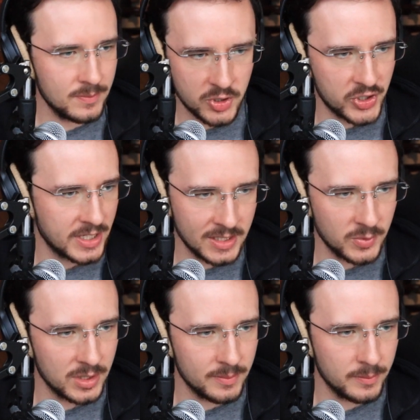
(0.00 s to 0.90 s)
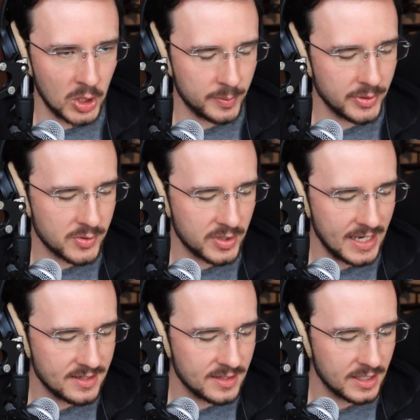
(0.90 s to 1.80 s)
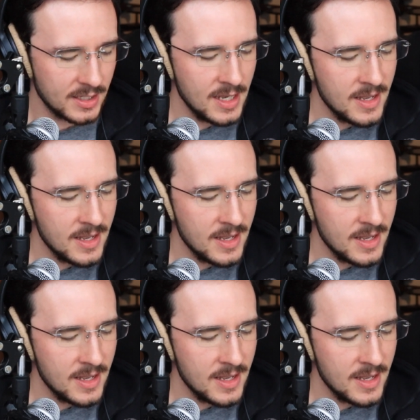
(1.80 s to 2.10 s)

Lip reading: turn it into a blog post or a case study.